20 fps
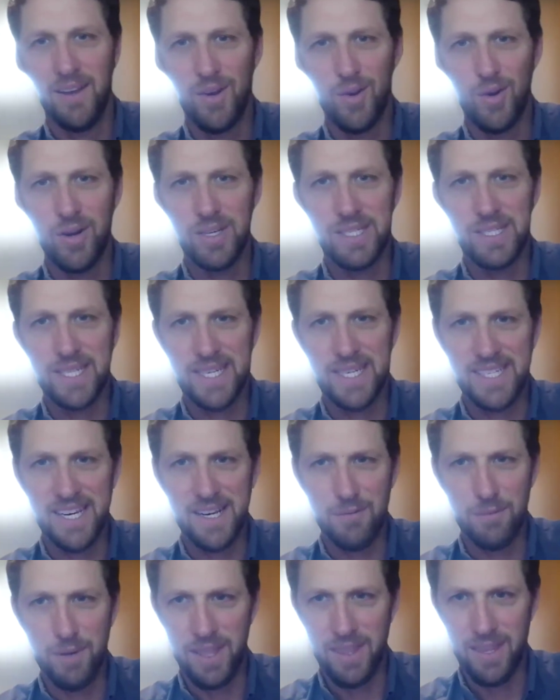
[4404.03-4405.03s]
or
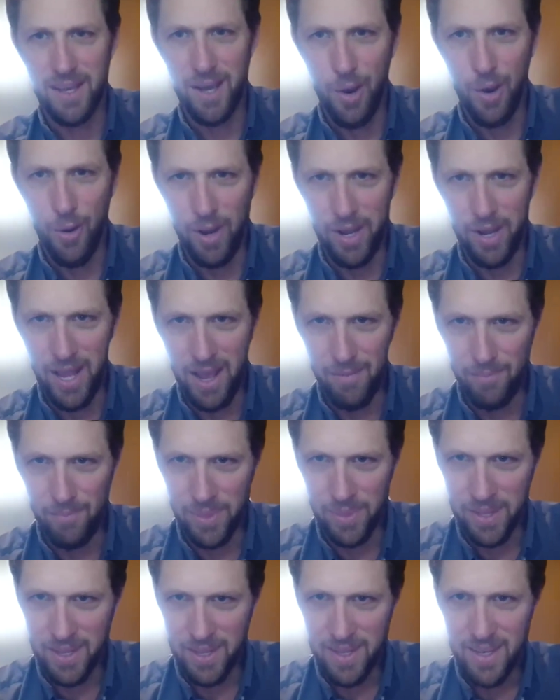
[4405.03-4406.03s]
assisting with O&M,